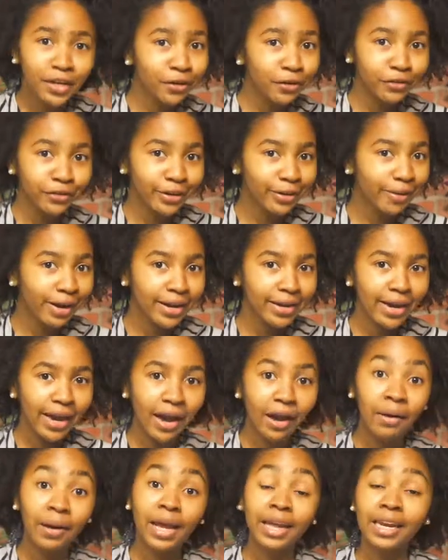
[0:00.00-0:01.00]
energy right
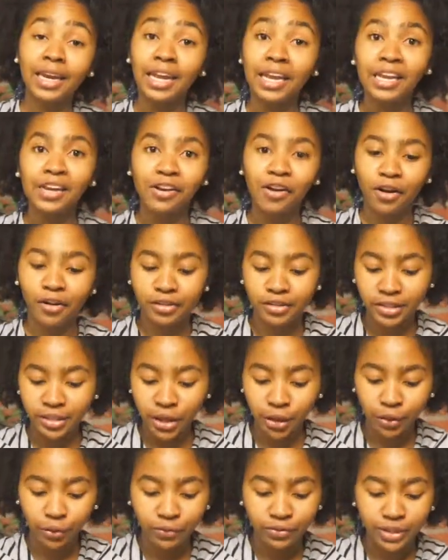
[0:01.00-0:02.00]
now and in
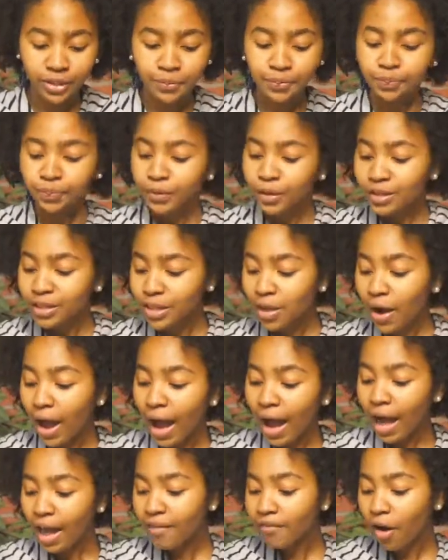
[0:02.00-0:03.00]
ourselves. So
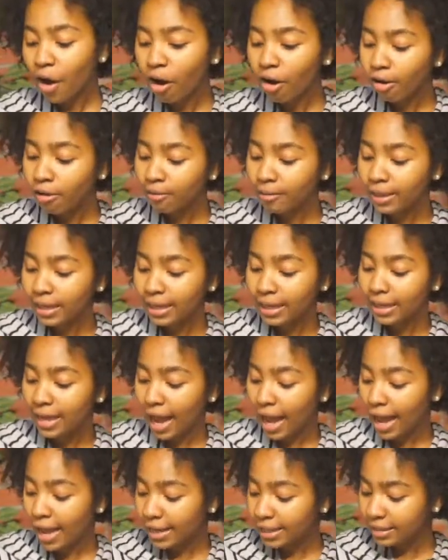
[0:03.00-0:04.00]
I've already
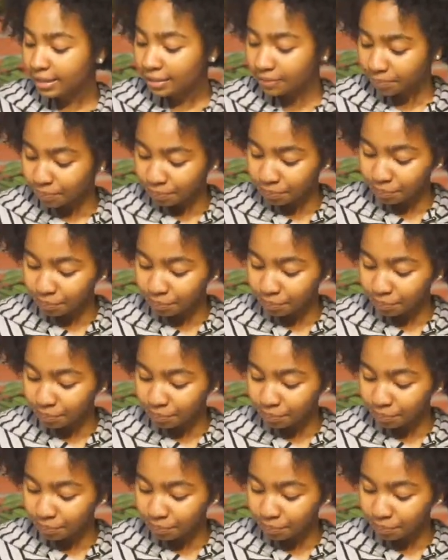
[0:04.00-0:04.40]
got